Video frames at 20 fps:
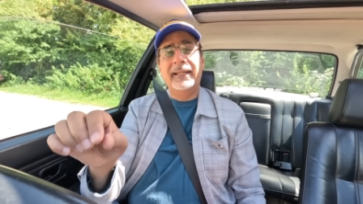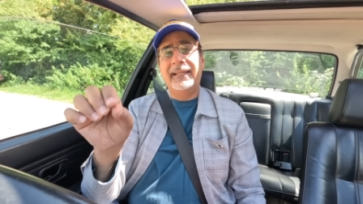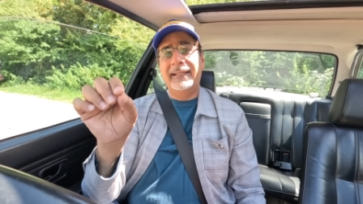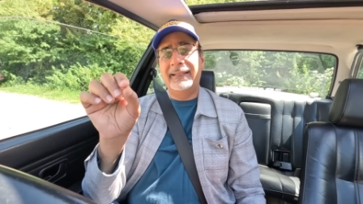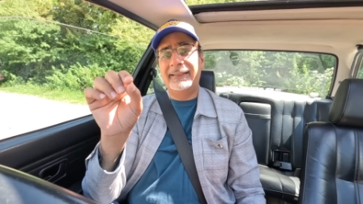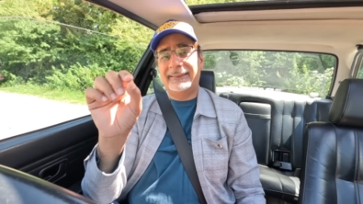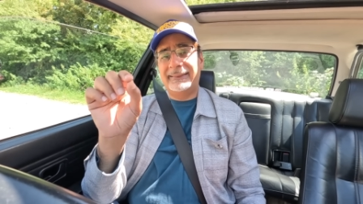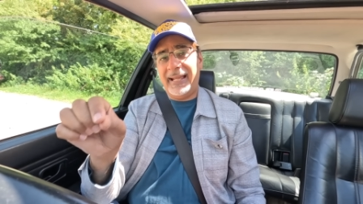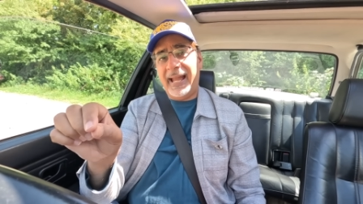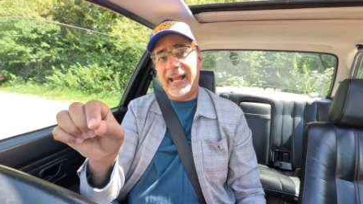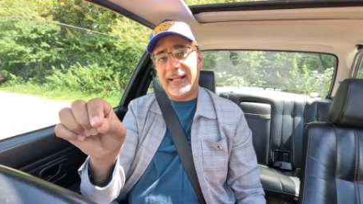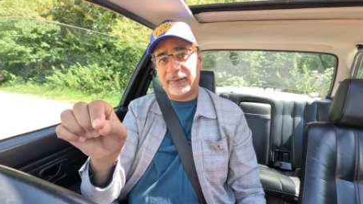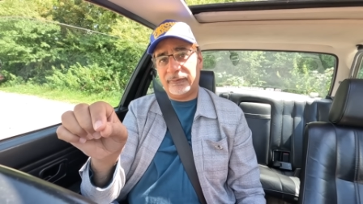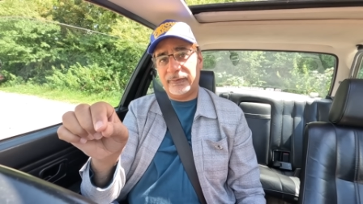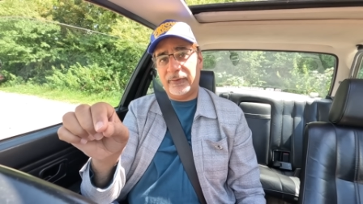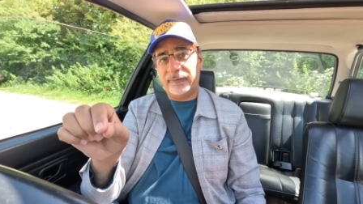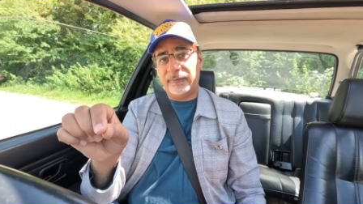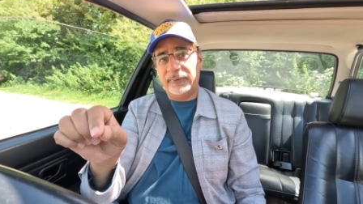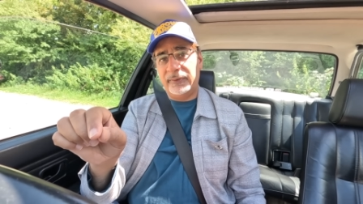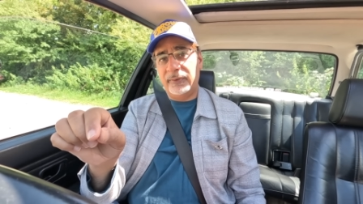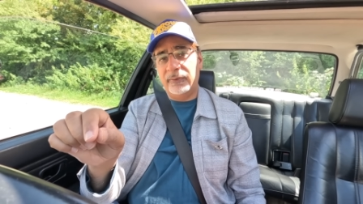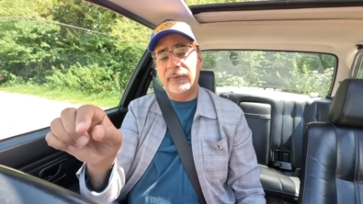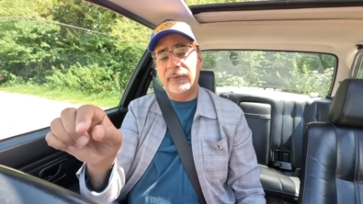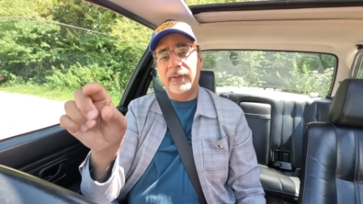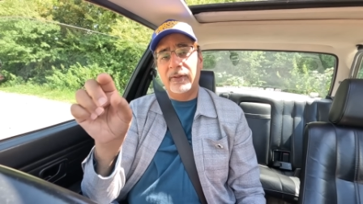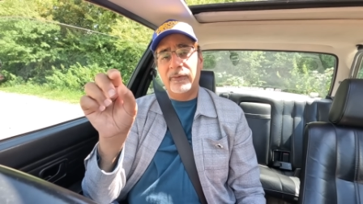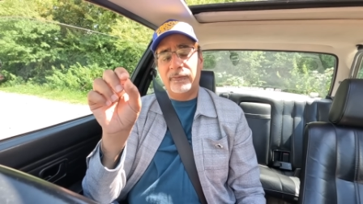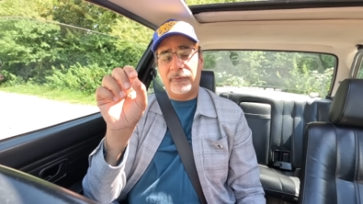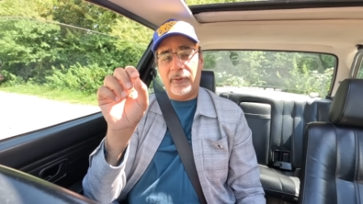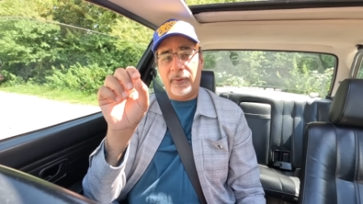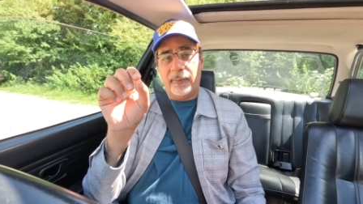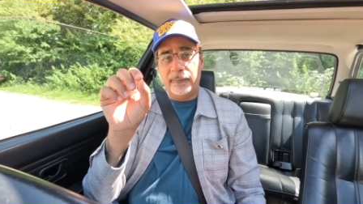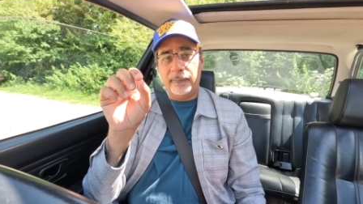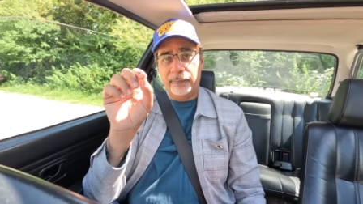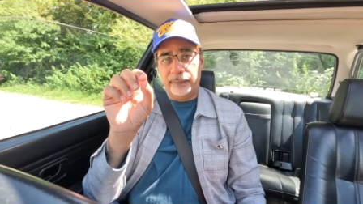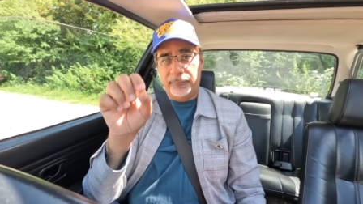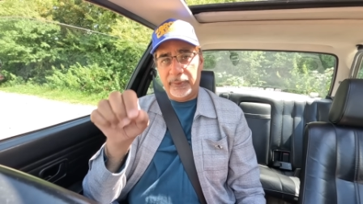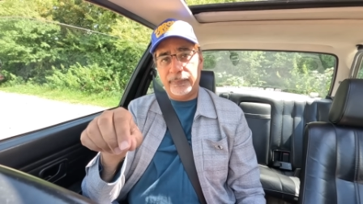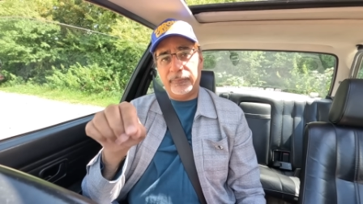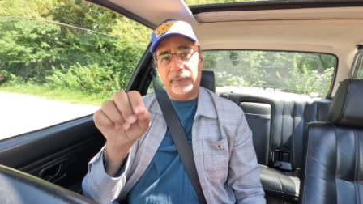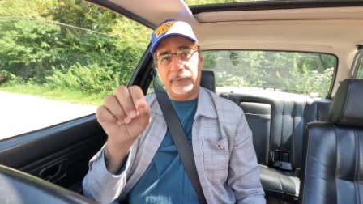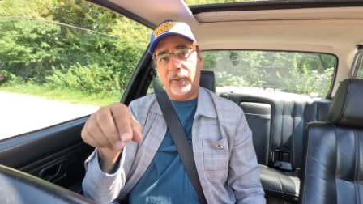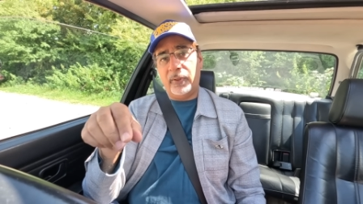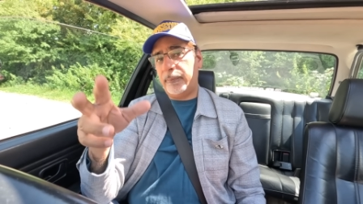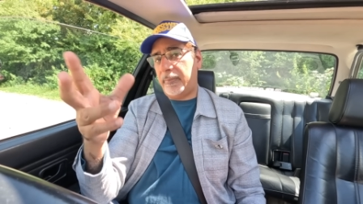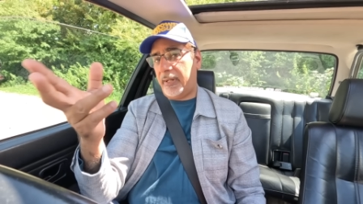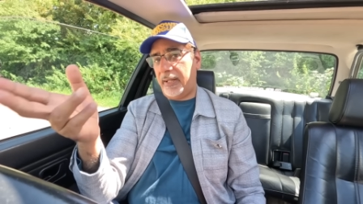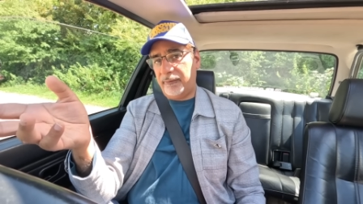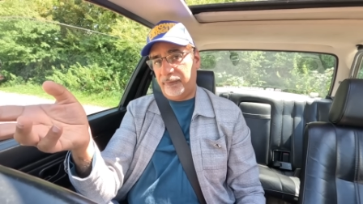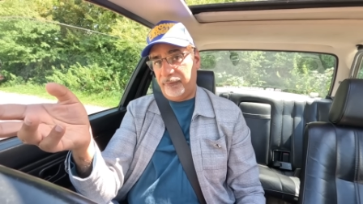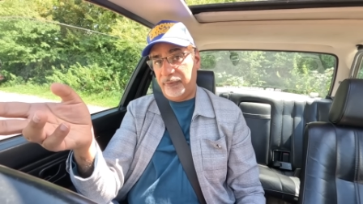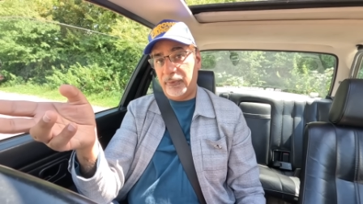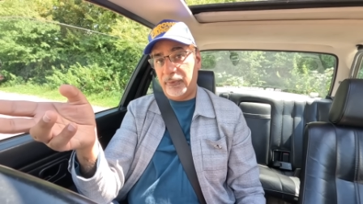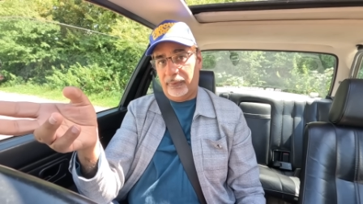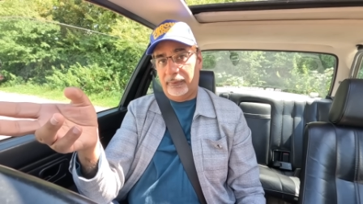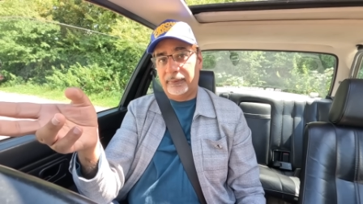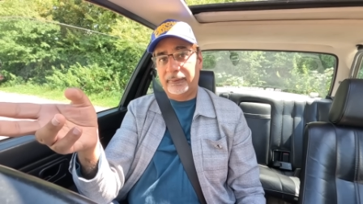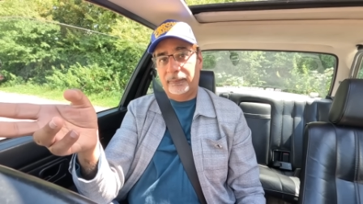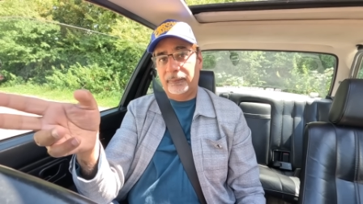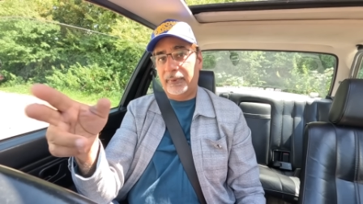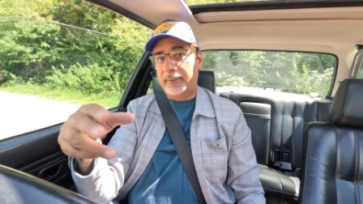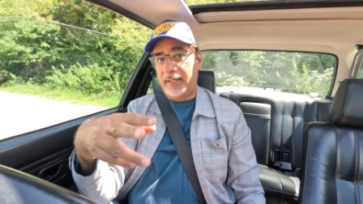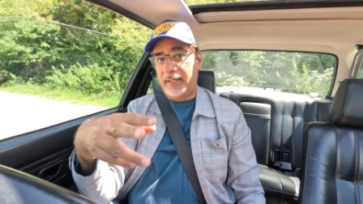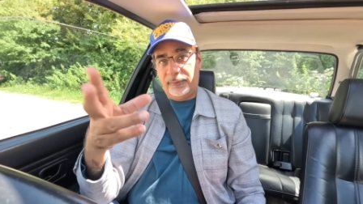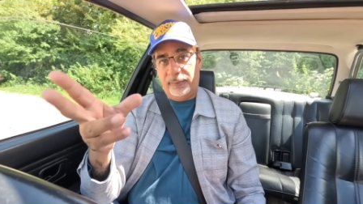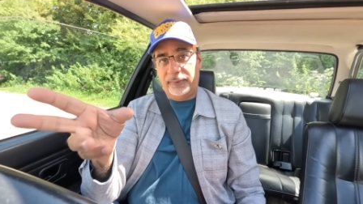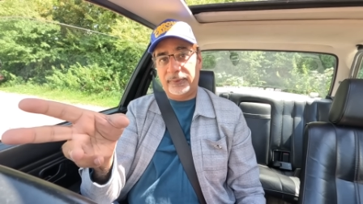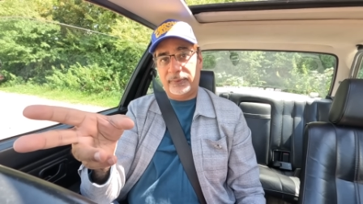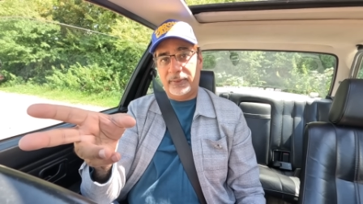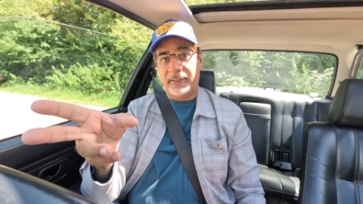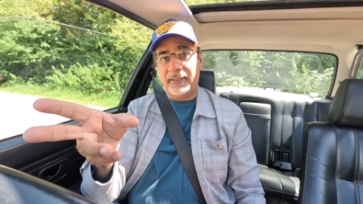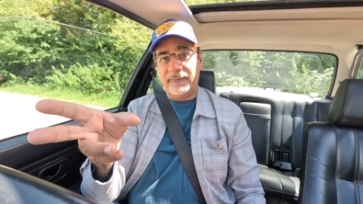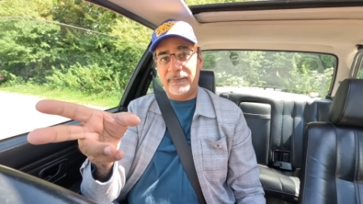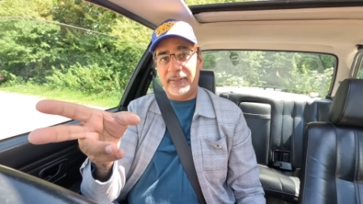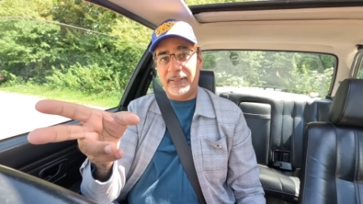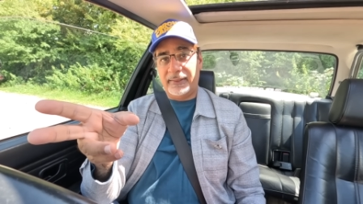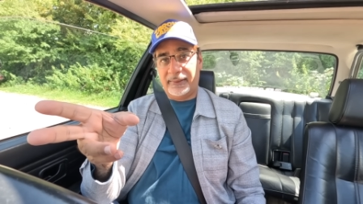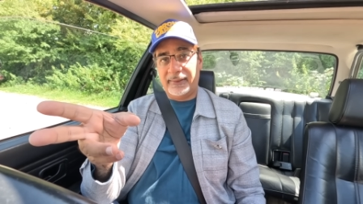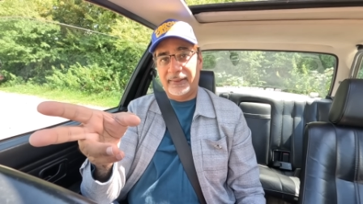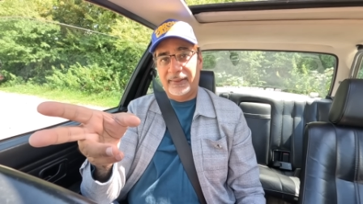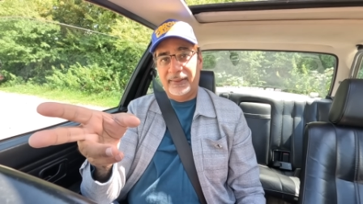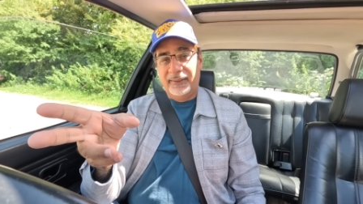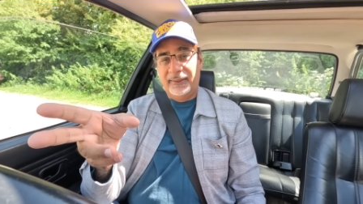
in tax revenue from people not buying fuel when they switch to EVs.